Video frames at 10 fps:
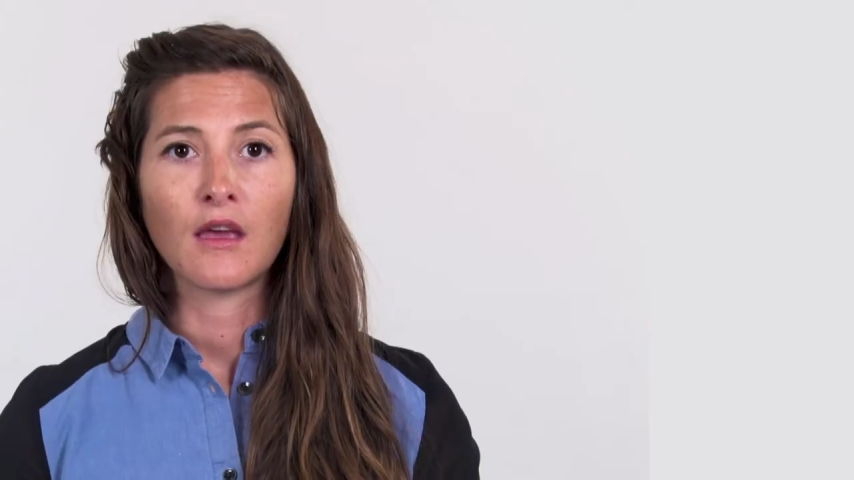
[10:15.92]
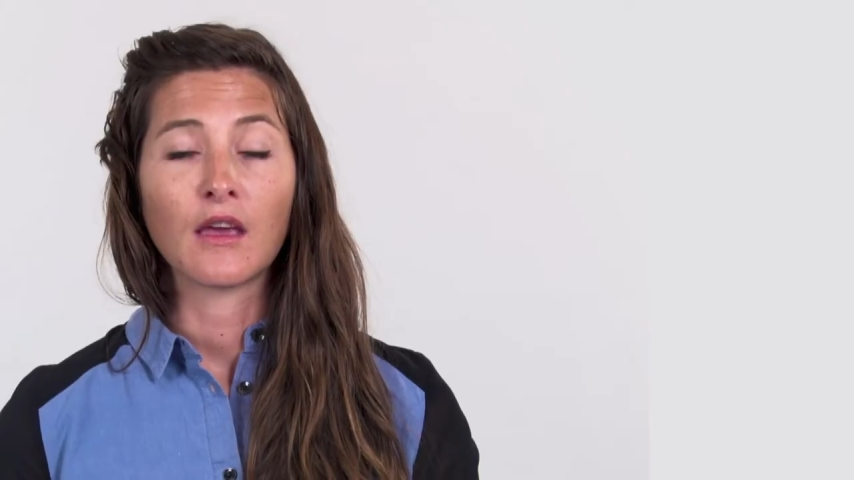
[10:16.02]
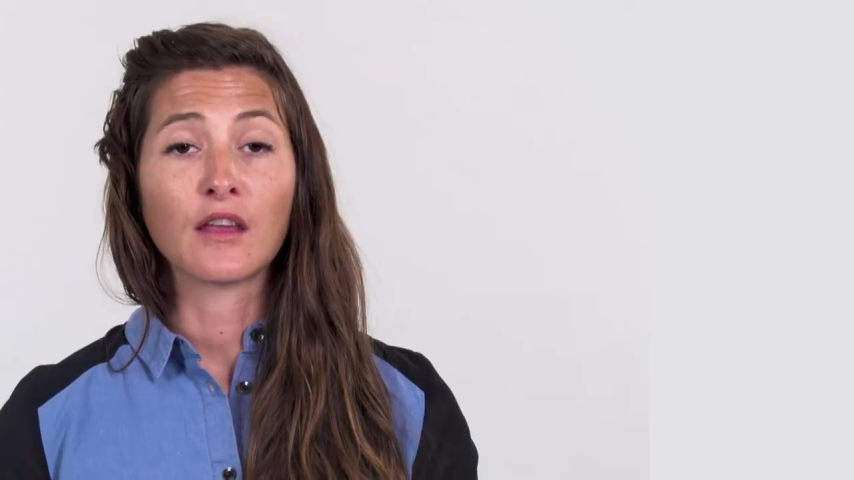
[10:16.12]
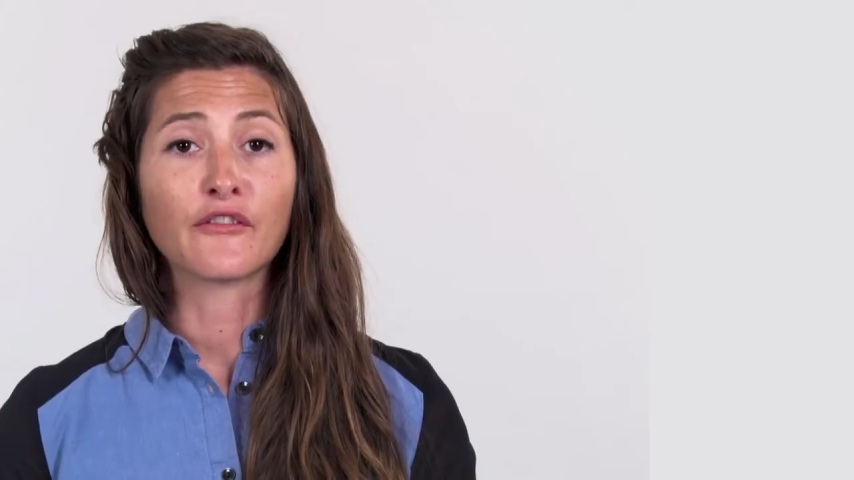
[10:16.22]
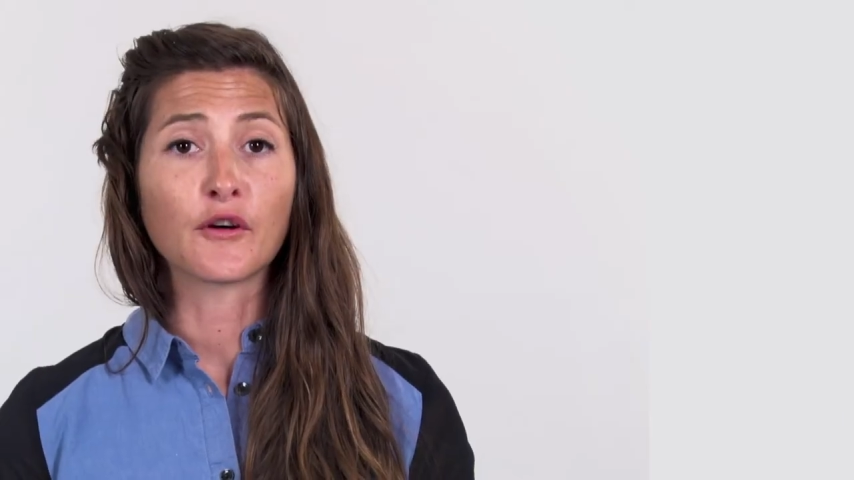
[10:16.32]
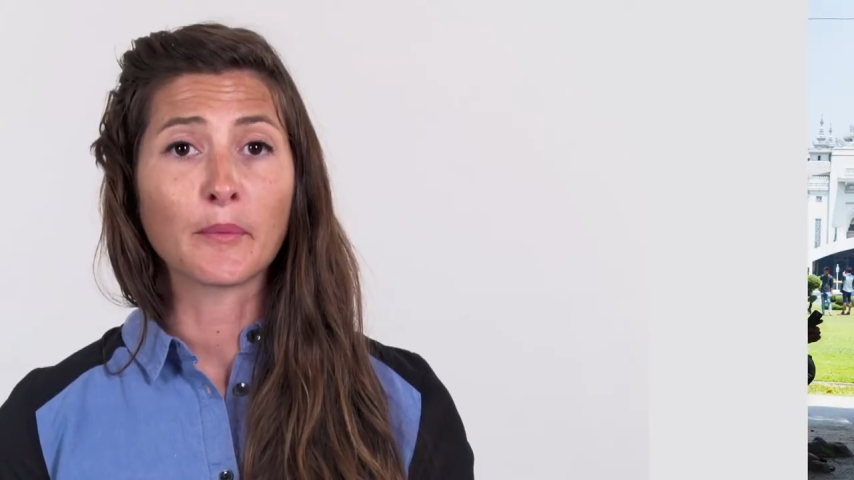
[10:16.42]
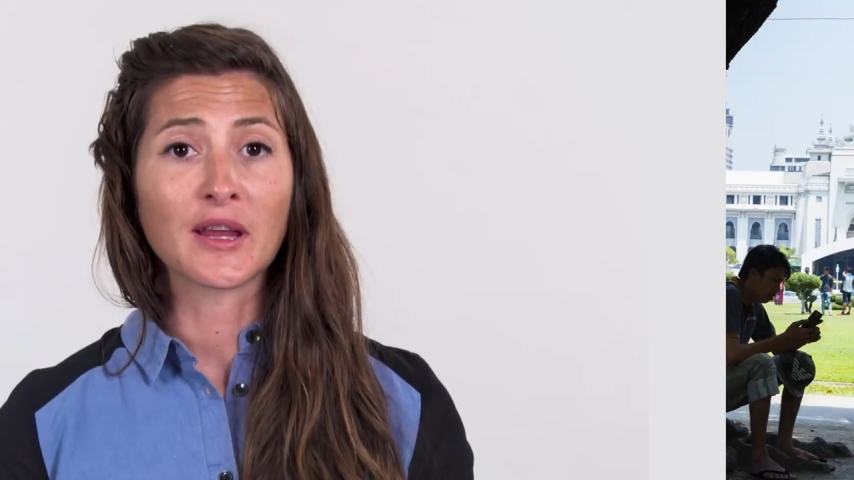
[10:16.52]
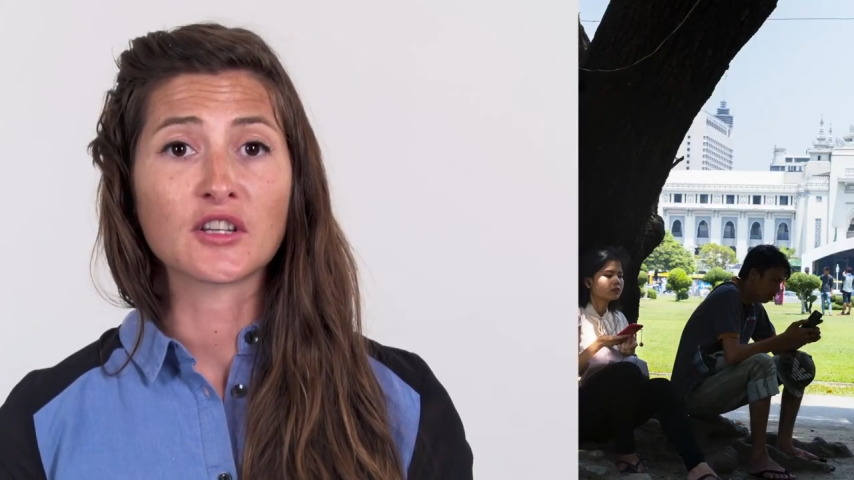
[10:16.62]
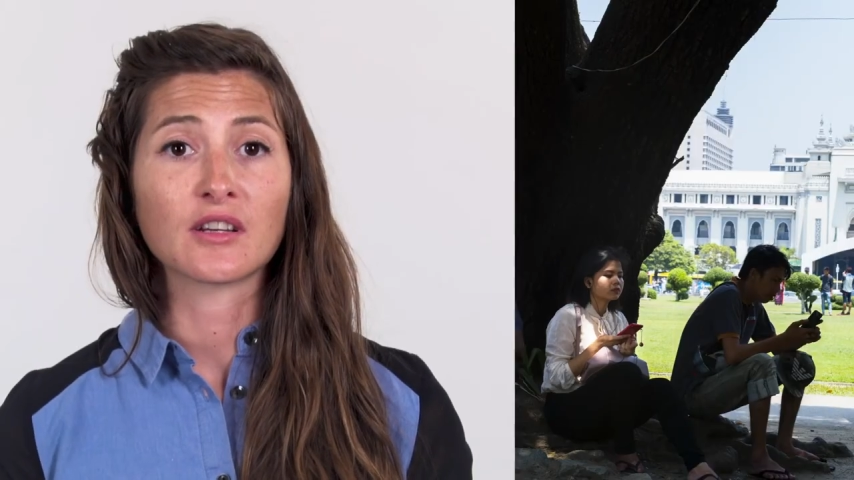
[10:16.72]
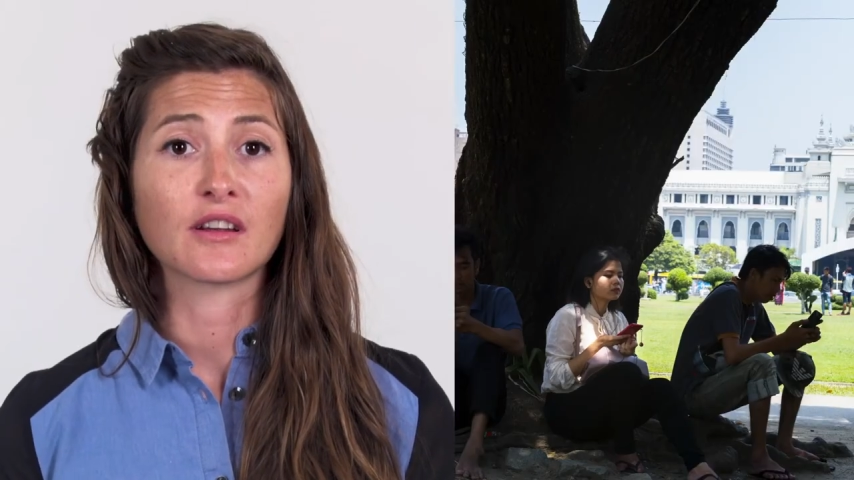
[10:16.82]

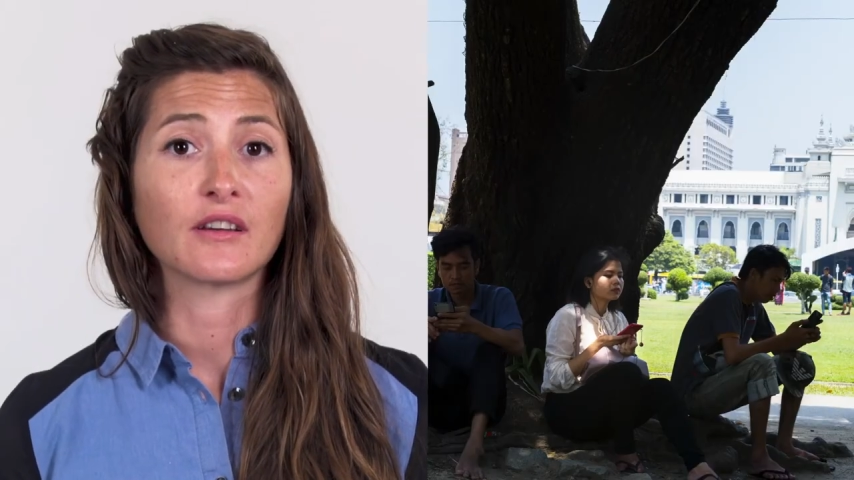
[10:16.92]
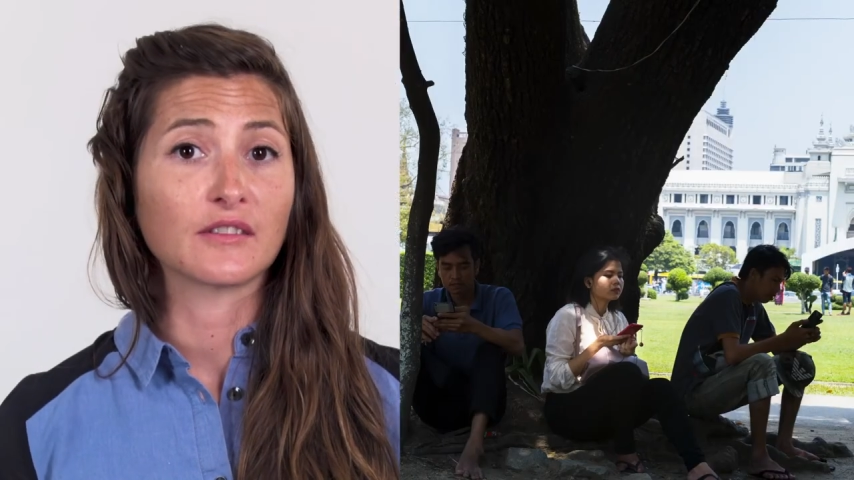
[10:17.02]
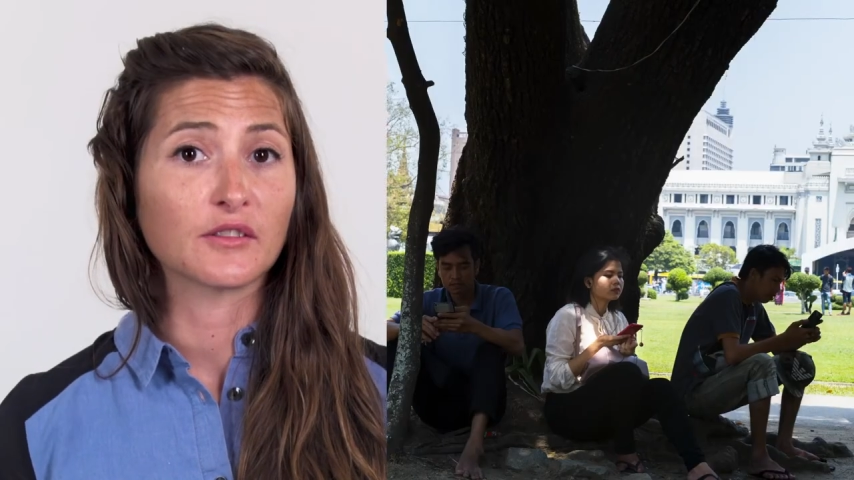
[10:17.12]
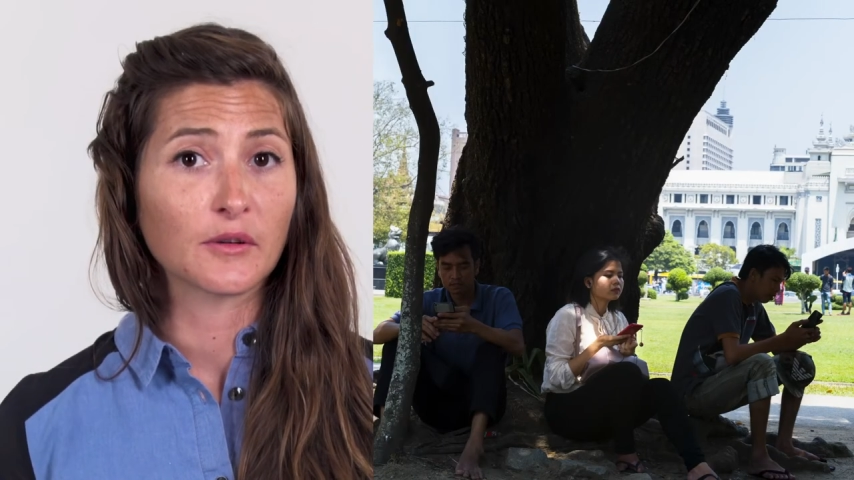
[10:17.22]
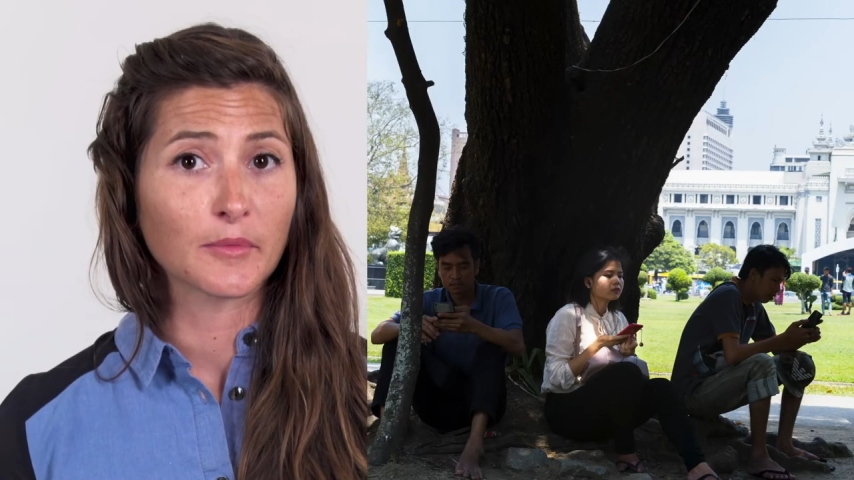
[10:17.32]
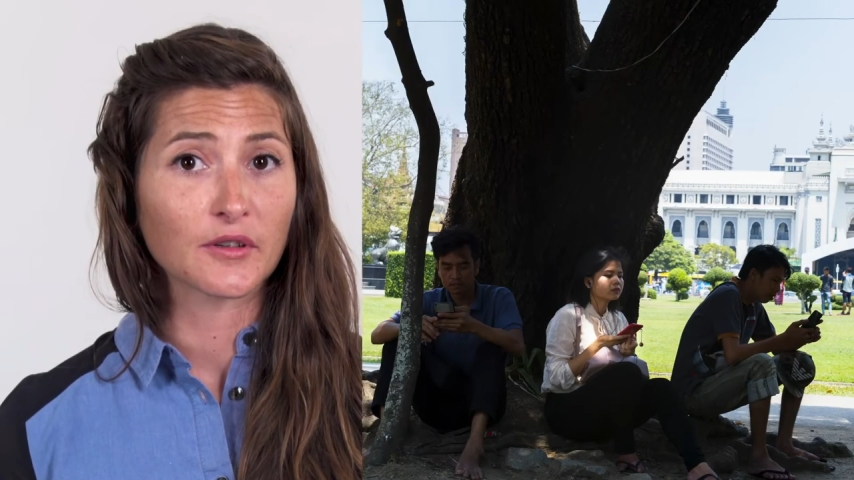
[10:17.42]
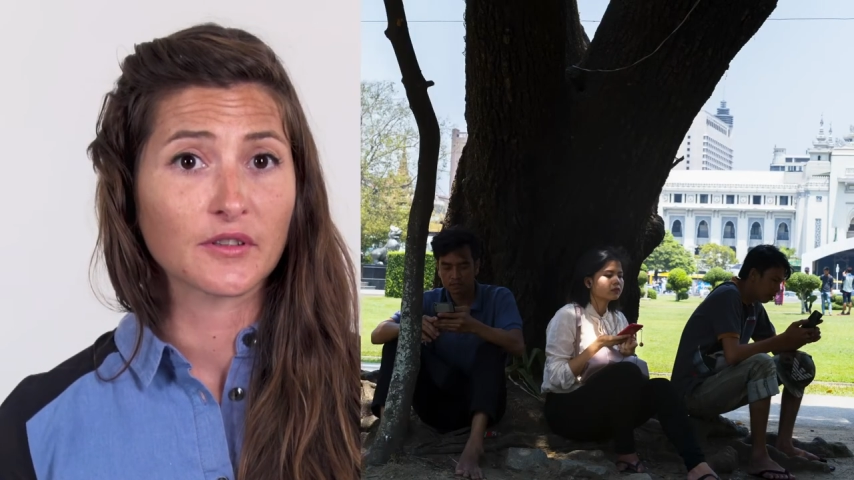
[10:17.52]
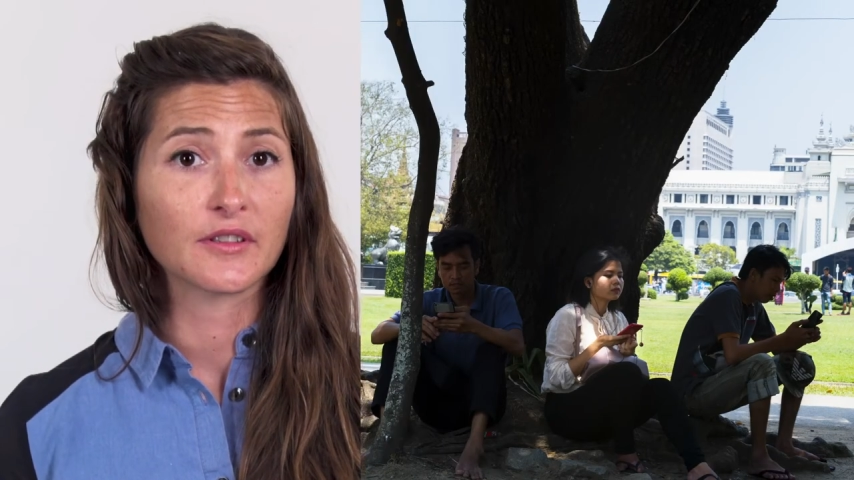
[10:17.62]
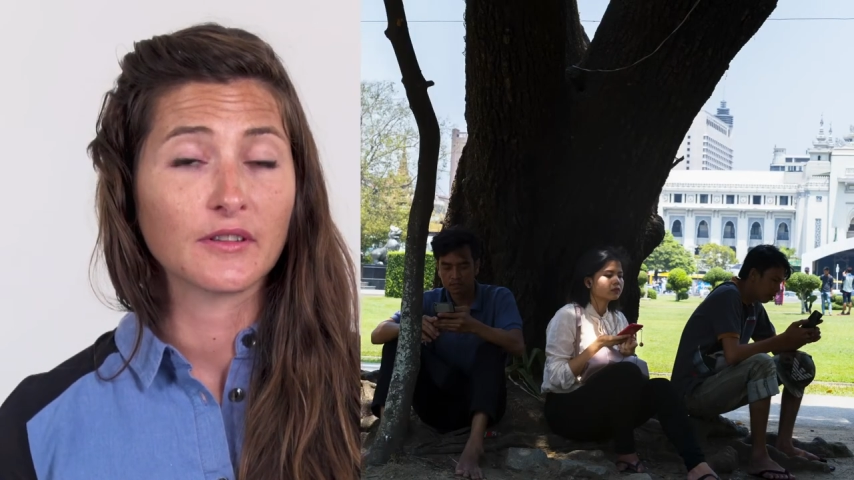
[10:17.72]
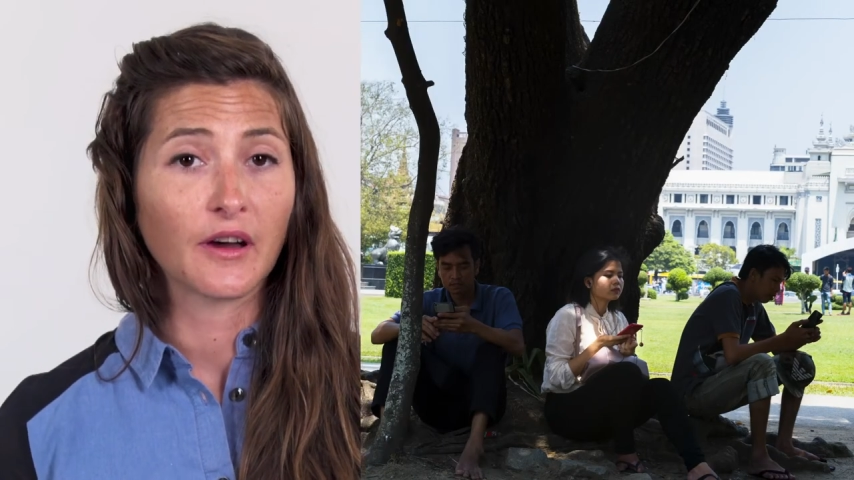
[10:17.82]
Information consumers,